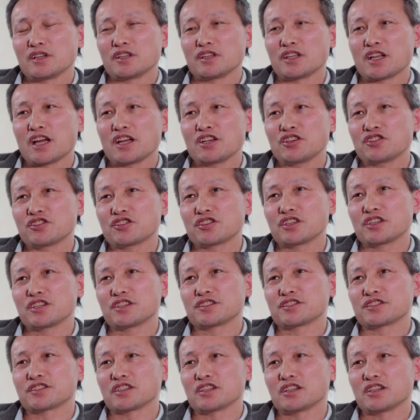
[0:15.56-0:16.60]
NASH
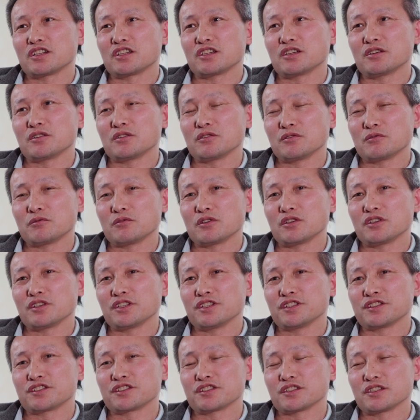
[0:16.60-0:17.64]
is
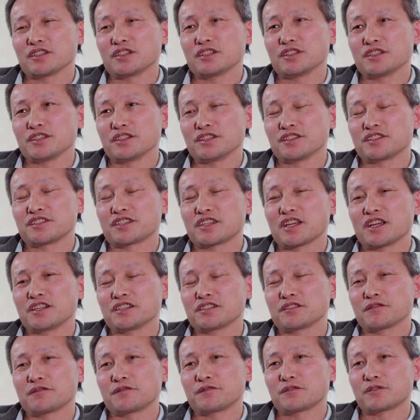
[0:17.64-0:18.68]
it
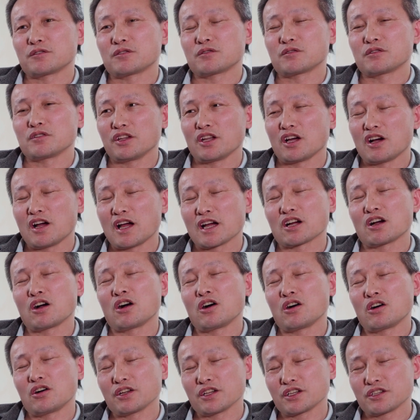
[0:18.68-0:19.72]
stands for
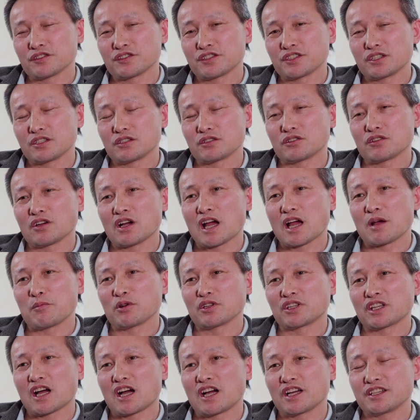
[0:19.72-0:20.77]
non-alcoholic
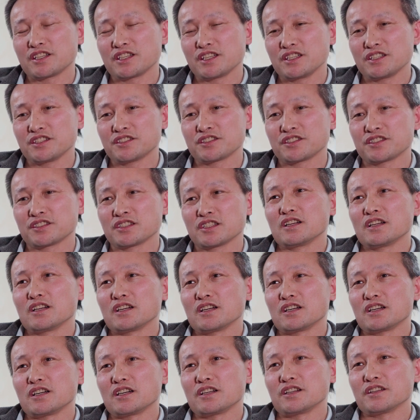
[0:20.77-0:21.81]
steatohepatitis.
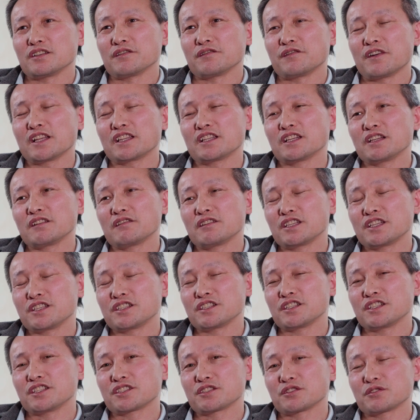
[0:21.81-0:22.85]
Fatty liver
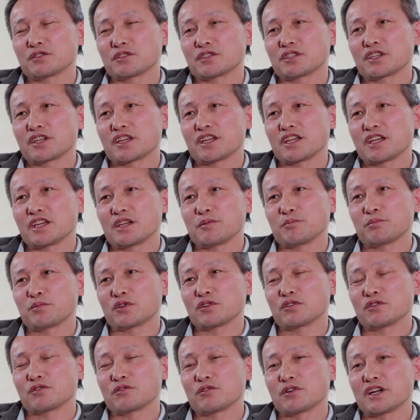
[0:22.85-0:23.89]
disease can
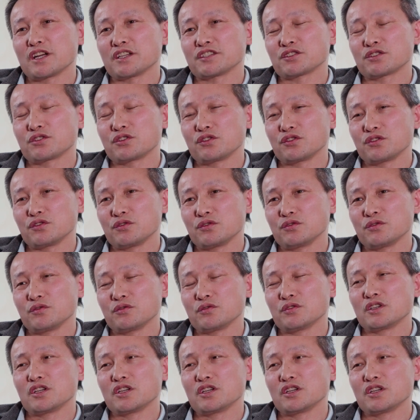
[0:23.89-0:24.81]
progress to